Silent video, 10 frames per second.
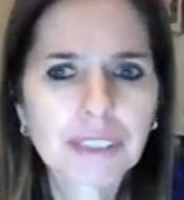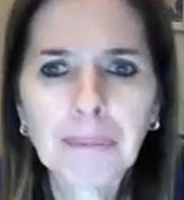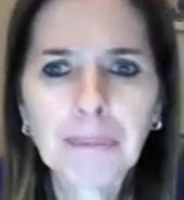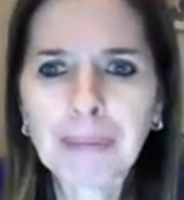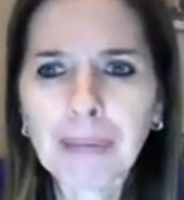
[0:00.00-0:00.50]

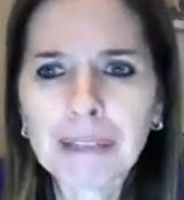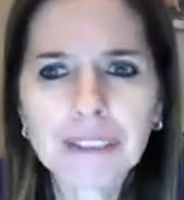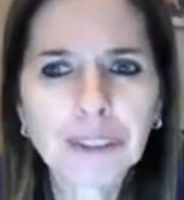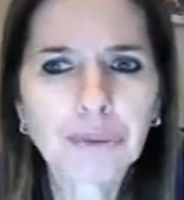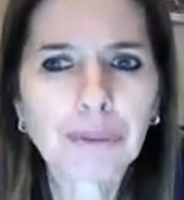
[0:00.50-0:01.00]
My
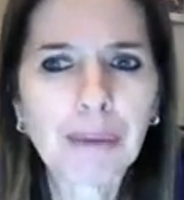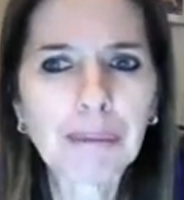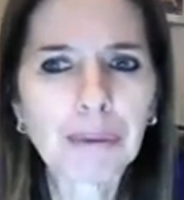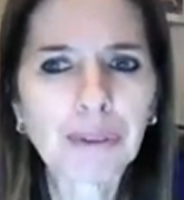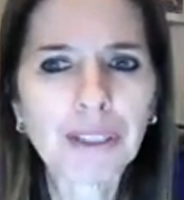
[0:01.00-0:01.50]
parents
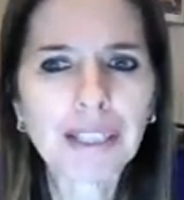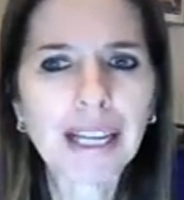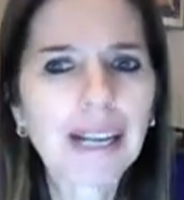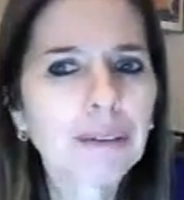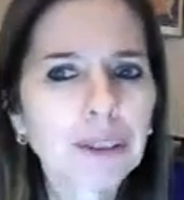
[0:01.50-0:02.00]
remember the day
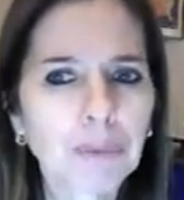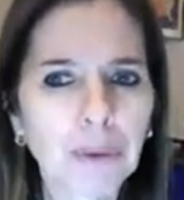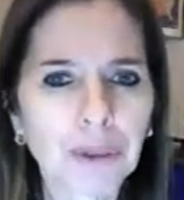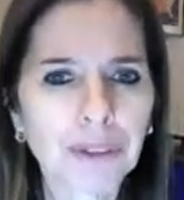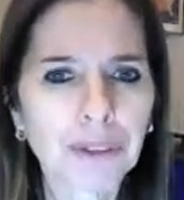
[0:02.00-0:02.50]
I was
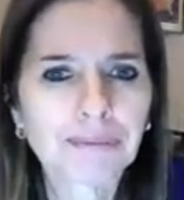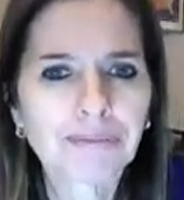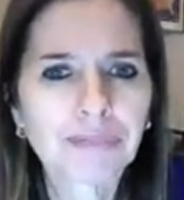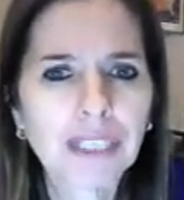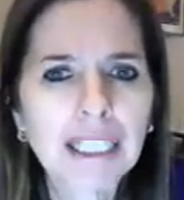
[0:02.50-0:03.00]
born.
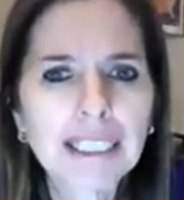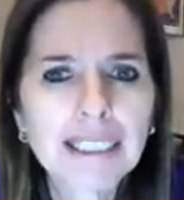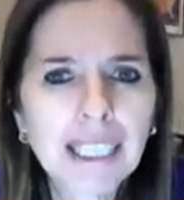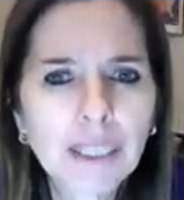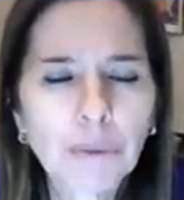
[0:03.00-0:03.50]

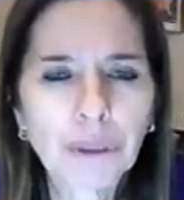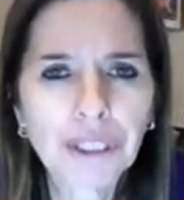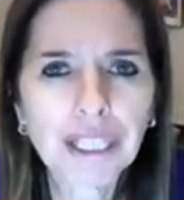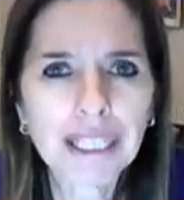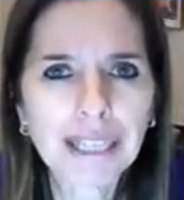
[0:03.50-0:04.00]
Say the word
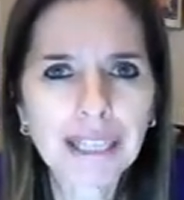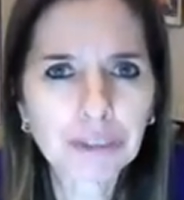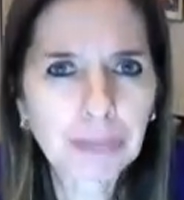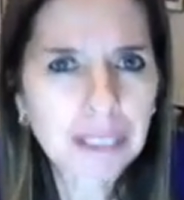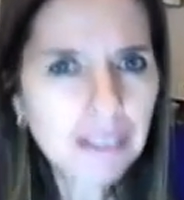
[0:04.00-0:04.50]
again after
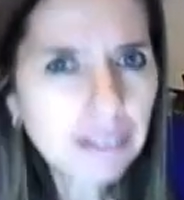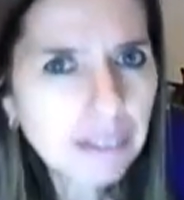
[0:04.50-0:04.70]
me.